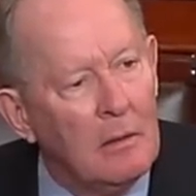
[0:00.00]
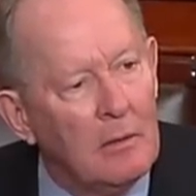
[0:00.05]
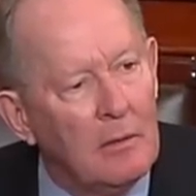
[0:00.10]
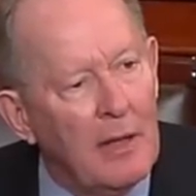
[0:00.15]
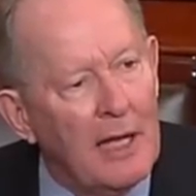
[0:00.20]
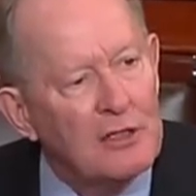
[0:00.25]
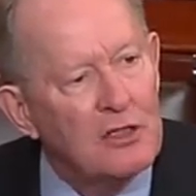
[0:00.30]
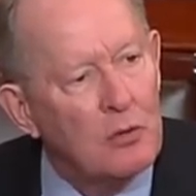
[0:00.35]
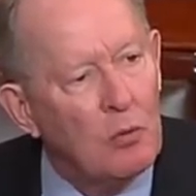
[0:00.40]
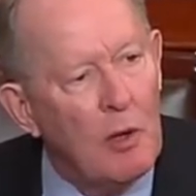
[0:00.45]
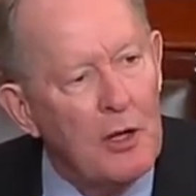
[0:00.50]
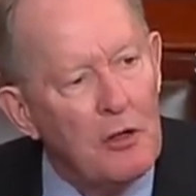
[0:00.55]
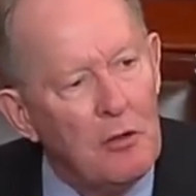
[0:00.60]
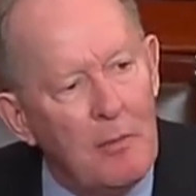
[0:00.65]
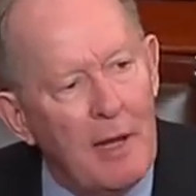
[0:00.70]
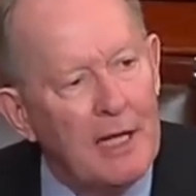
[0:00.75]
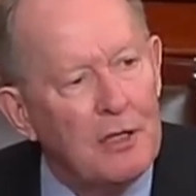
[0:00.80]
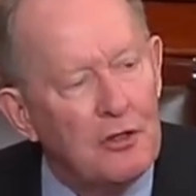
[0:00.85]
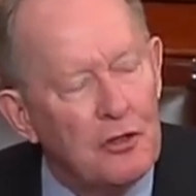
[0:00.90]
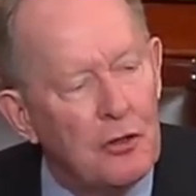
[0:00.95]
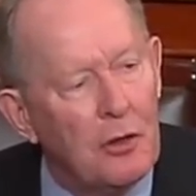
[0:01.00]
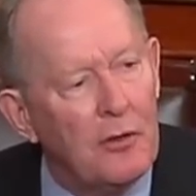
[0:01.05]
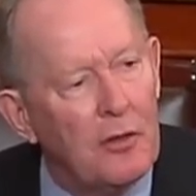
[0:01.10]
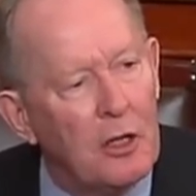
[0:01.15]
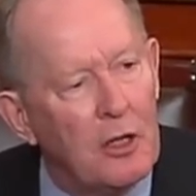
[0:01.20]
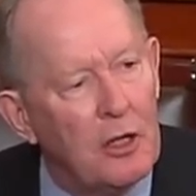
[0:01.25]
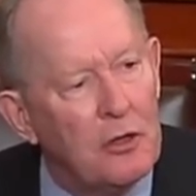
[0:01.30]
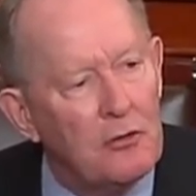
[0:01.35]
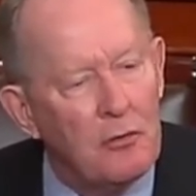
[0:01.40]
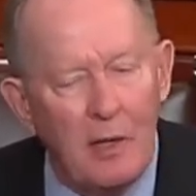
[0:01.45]
That's the way you make sure the
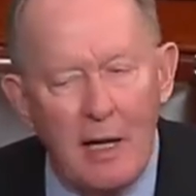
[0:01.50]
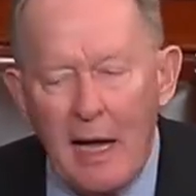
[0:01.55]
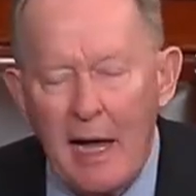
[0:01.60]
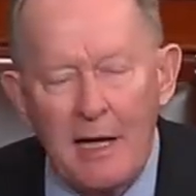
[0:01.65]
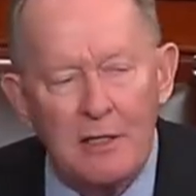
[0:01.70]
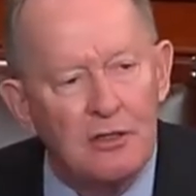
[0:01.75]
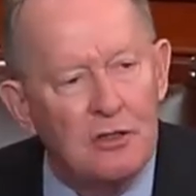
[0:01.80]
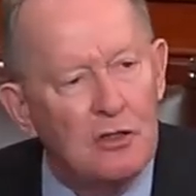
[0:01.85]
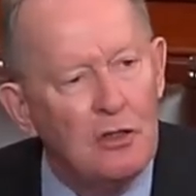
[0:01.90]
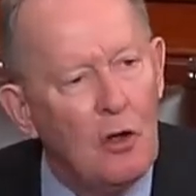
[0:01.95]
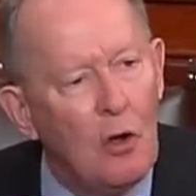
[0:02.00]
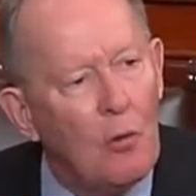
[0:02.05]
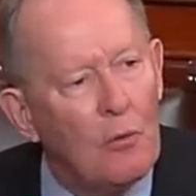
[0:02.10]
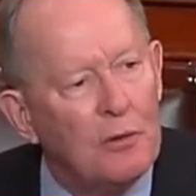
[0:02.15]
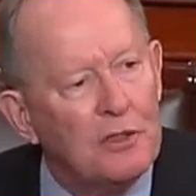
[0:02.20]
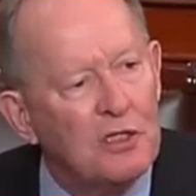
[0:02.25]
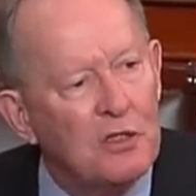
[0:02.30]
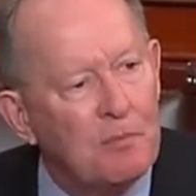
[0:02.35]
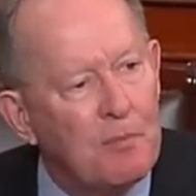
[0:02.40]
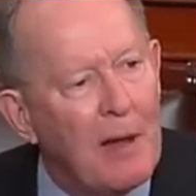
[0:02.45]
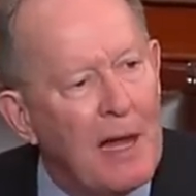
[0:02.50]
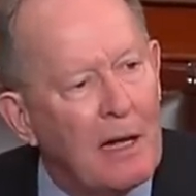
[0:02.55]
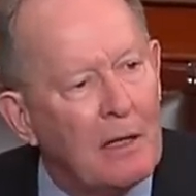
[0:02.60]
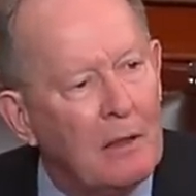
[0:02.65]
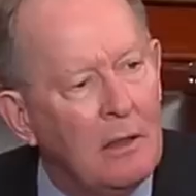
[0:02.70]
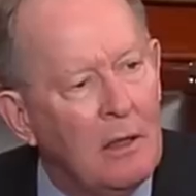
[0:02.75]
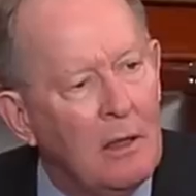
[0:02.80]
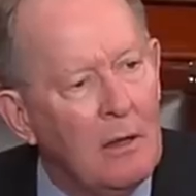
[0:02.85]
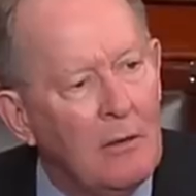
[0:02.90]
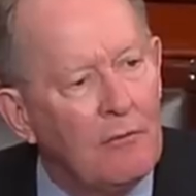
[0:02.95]
country has no
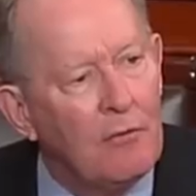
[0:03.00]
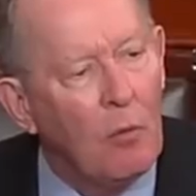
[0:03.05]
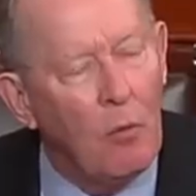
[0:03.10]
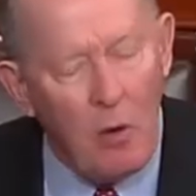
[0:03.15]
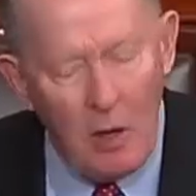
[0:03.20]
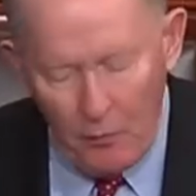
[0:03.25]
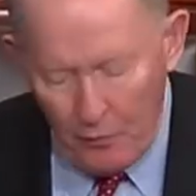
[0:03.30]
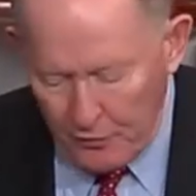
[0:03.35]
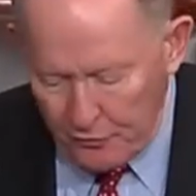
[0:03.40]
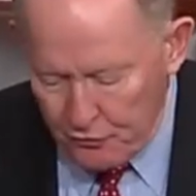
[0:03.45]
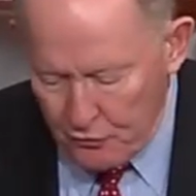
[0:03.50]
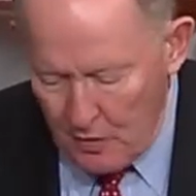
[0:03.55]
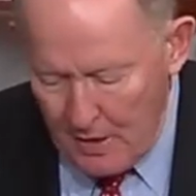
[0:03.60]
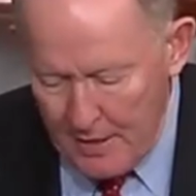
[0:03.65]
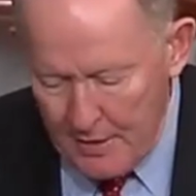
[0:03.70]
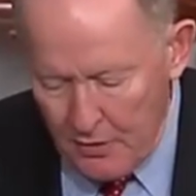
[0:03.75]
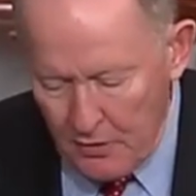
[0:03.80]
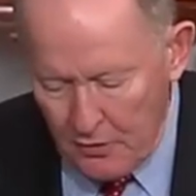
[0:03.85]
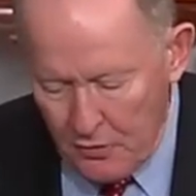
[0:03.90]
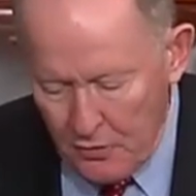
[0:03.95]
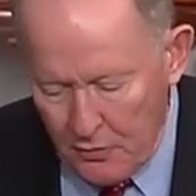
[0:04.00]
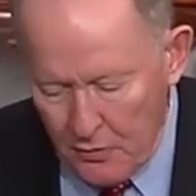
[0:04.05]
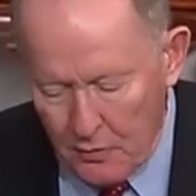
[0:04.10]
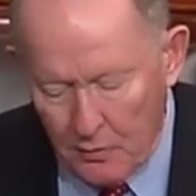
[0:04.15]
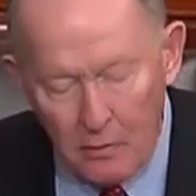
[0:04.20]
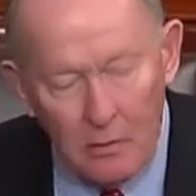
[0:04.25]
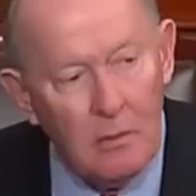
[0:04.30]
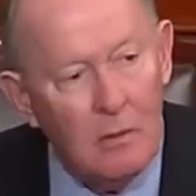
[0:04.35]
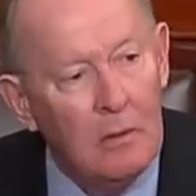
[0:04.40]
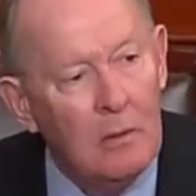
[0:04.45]
respect for what we're trying to
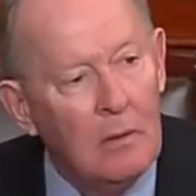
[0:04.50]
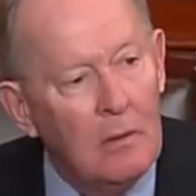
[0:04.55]
do.